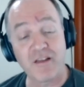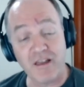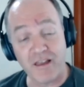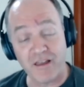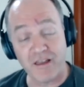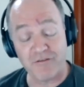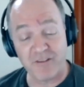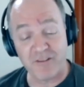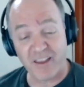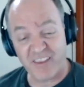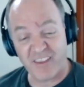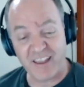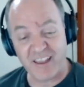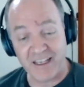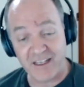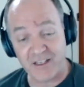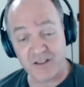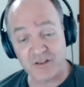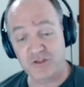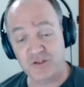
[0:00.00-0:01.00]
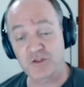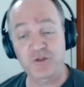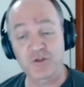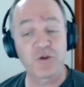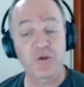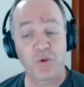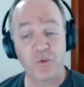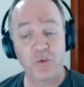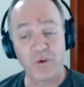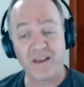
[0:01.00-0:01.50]
If nothing else,
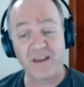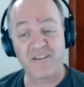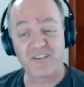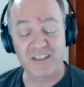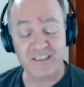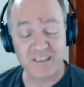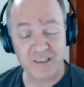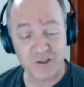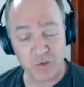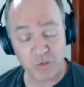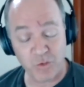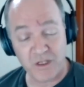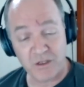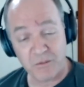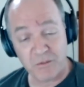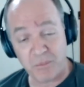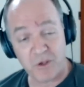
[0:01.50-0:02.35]
we have at least one